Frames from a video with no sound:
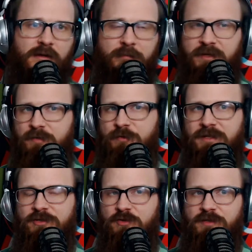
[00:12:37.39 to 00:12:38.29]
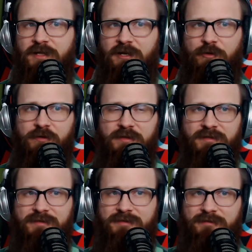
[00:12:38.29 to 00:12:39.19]
I mean, it's pretty interesting how all
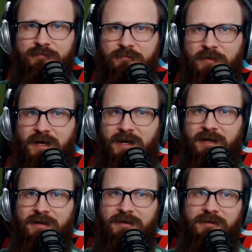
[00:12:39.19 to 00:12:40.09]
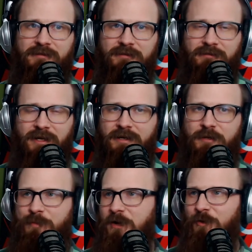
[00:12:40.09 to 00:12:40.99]
these high
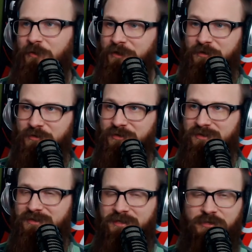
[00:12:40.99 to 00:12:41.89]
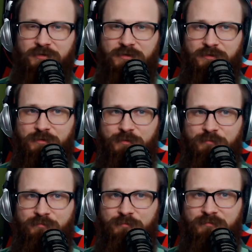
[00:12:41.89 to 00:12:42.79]
up power players continue to
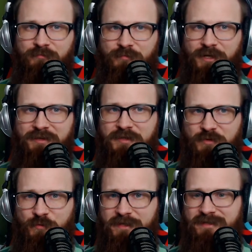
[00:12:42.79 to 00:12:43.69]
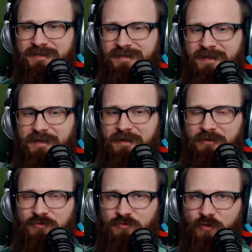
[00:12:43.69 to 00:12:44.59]
put out these tweets,
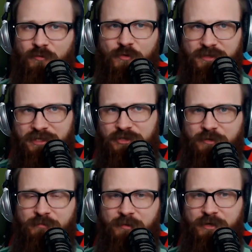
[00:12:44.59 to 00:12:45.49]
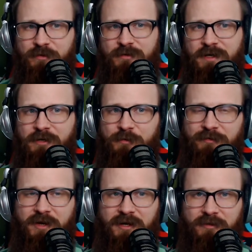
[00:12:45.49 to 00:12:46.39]
drawing more attention to the memo.
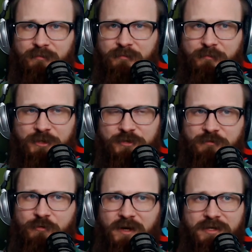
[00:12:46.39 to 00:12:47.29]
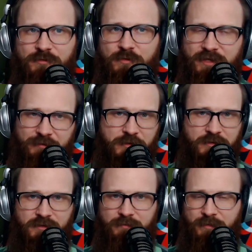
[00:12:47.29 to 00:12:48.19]
We've got a bunch of grassroots
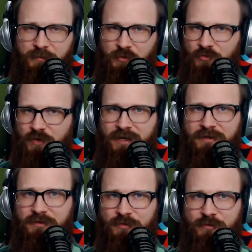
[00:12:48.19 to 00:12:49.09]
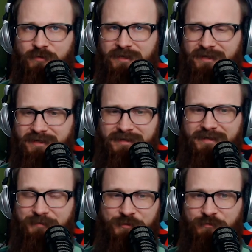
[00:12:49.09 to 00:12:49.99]
efforts, people trying to get
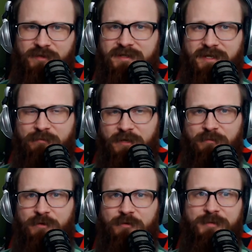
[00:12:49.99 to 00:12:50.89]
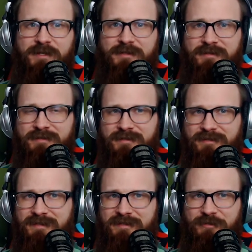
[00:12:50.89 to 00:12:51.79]
them to release that memo because,
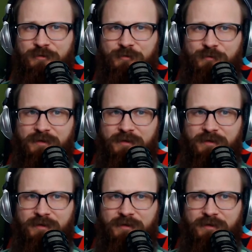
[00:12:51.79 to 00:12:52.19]
you know,